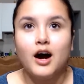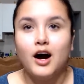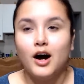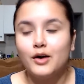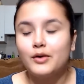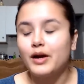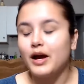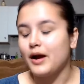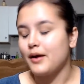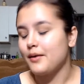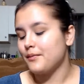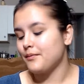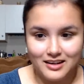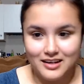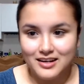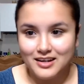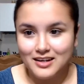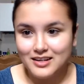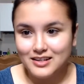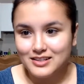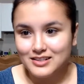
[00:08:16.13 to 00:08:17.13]
Okay,
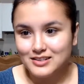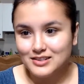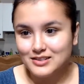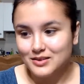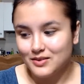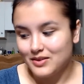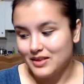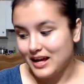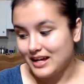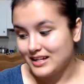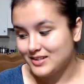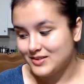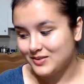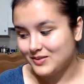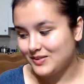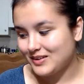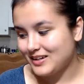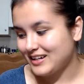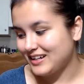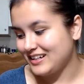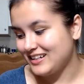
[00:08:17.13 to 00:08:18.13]
so that's what we're
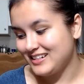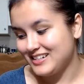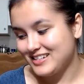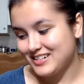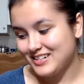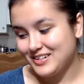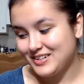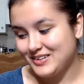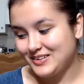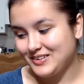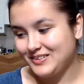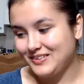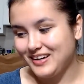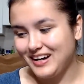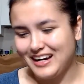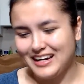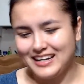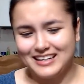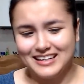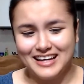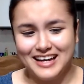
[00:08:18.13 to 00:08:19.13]
gonna do, I
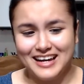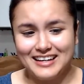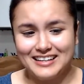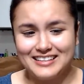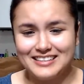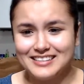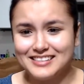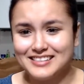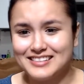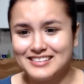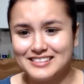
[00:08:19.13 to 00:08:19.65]
guess.